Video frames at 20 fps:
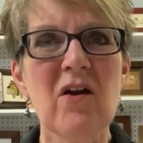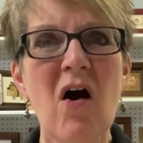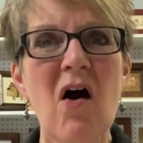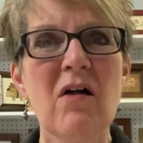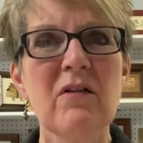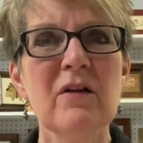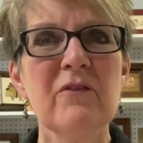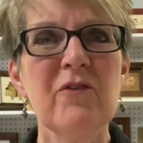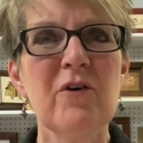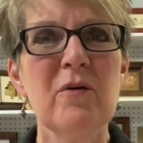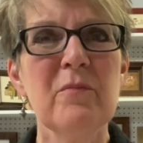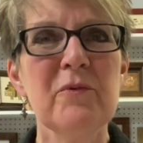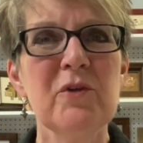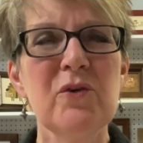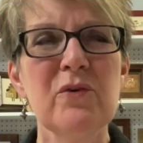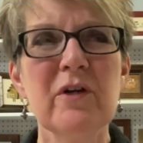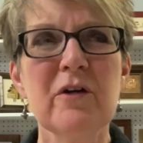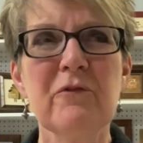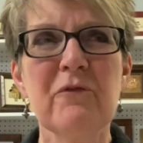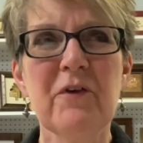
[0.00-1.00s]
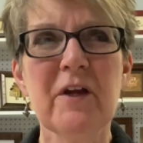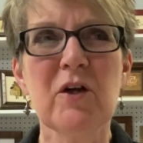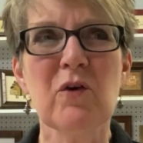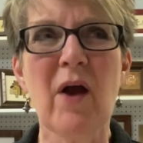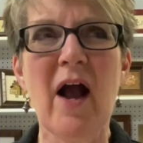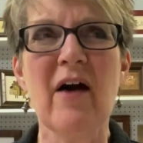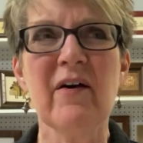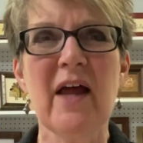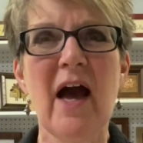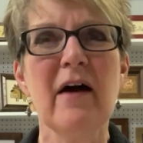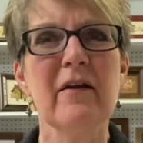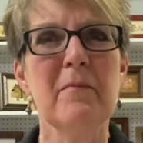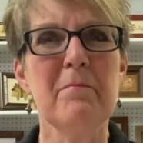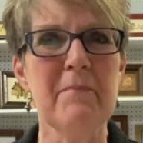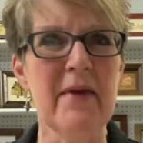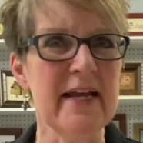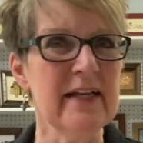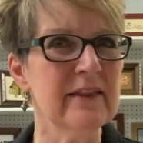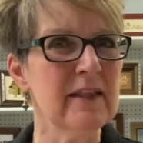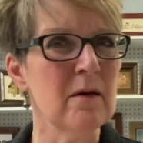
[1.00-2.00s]
all of them, you could figure out how to
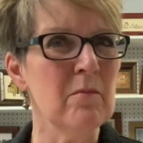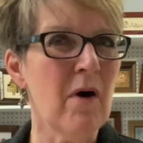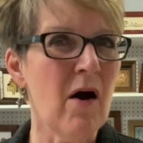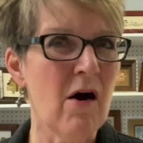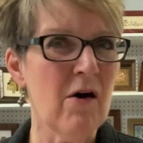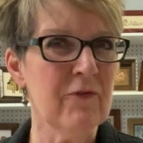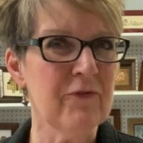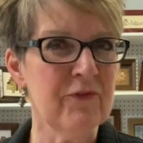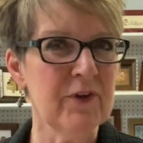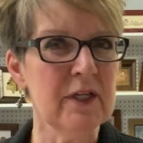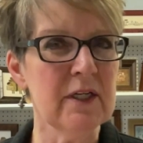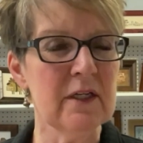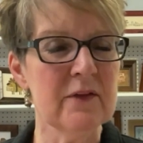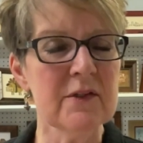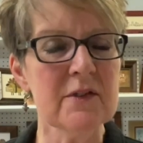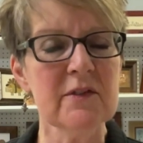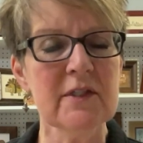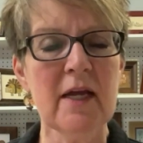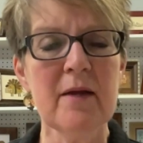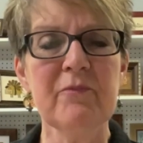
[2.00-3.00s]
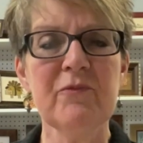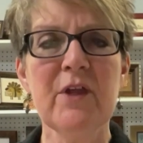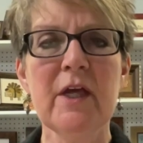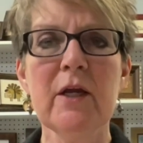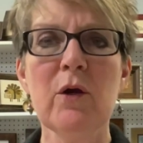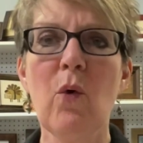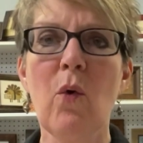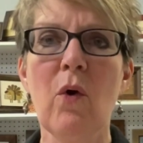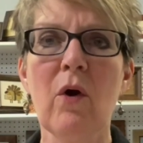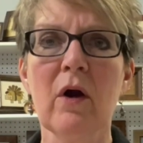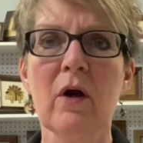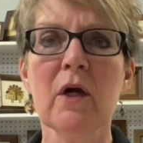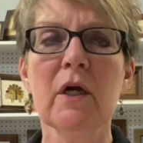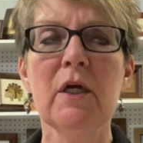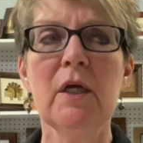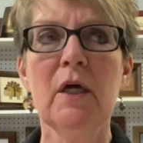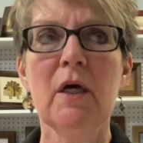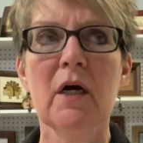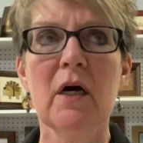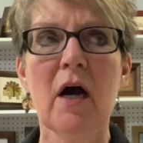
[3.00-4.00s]
make them all fit in the same thing, or
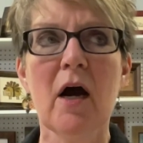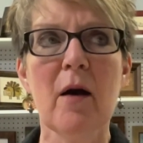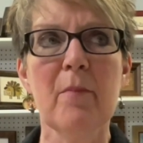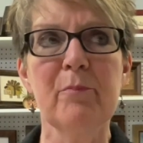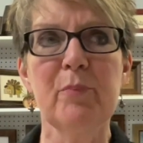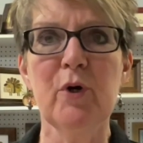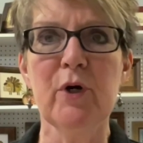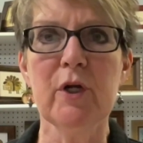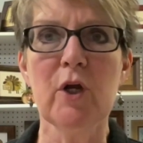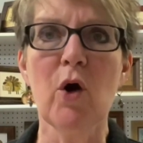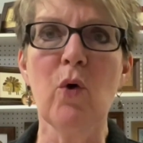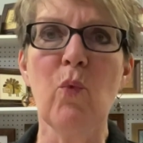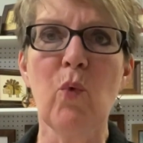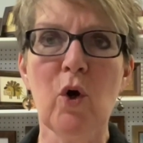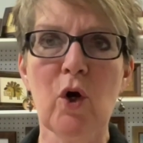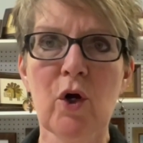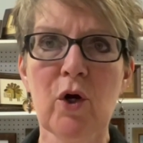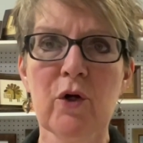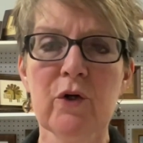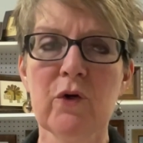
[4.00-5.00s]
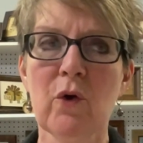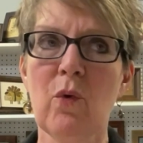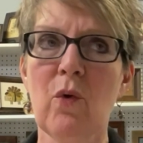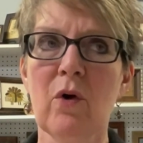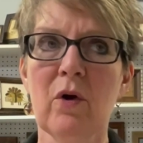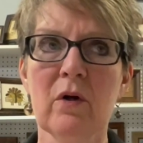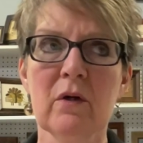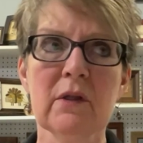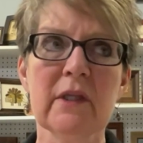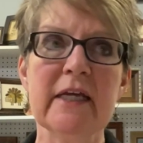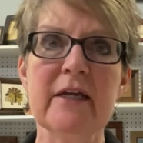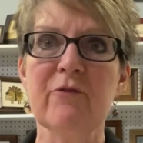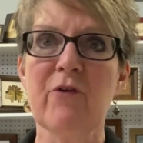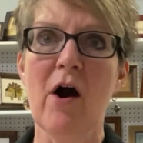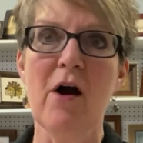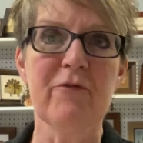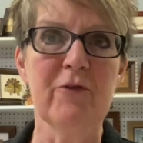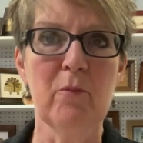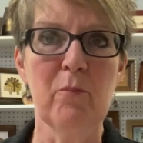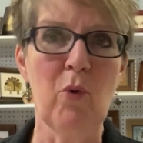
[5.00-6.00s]
put a word or leave
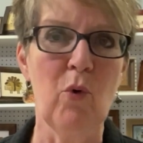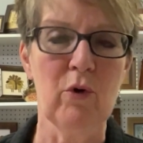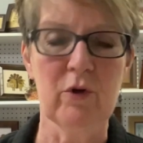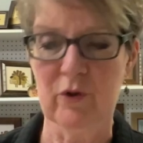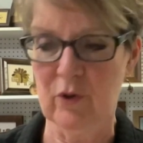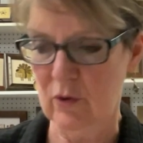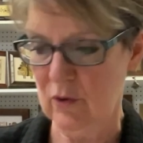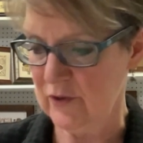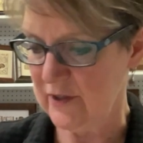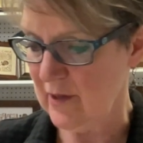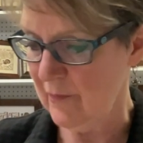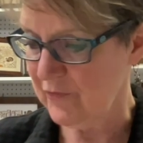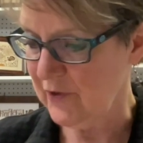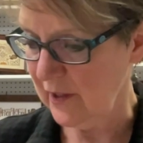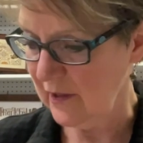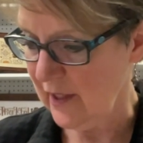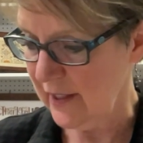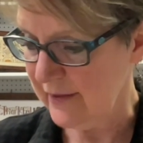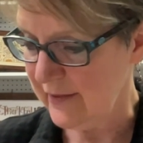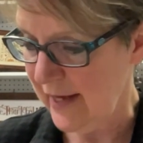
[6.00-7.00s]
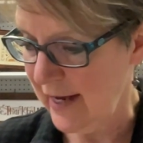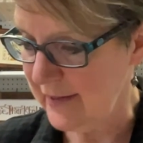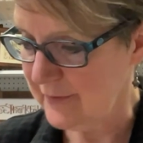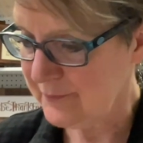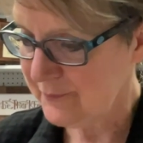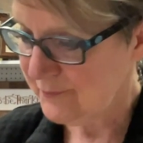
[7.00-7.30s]
off a border or something like that.